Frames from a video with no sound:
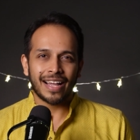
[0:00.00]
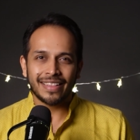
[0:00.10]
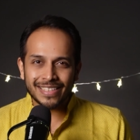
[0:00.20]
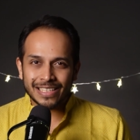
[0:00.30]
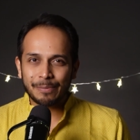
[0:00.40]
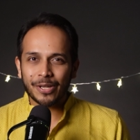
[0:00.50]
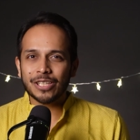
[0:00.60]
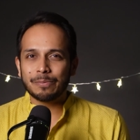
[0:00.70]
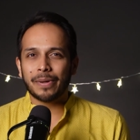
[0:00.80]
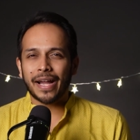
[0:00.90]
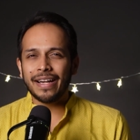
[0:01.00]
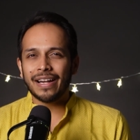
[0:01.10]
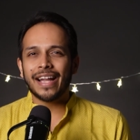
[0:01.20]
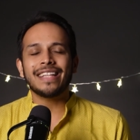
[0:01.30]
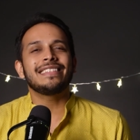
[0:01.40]
And this is because bright
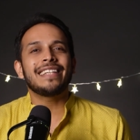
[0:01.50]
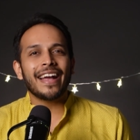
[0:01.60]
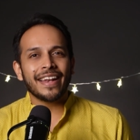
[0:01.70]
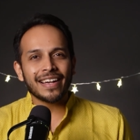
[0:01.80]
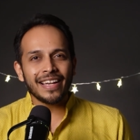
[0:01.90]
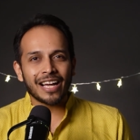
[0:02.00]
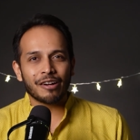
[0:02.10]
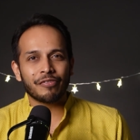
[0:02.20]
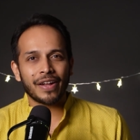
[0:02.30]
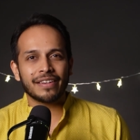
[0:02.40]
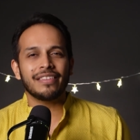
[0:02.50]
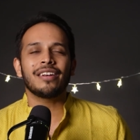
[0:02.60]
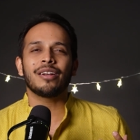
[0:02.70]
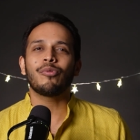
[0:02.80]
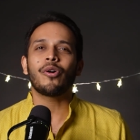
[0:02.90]
lights directly affect the
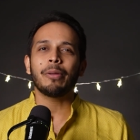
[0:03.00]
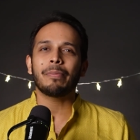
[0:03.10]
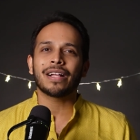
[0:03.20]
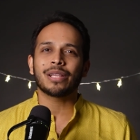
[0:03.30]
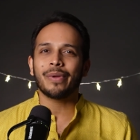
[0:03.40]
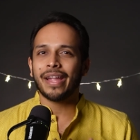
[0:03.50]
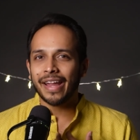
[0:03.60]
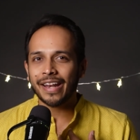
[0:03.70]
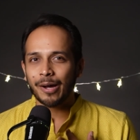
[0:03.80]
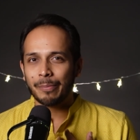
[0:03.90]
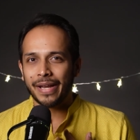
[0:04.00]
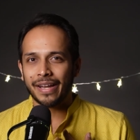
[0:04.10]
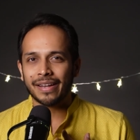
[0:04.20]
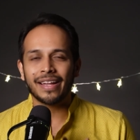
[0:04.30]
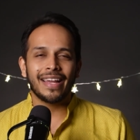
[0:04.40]
reward pathway in our brain.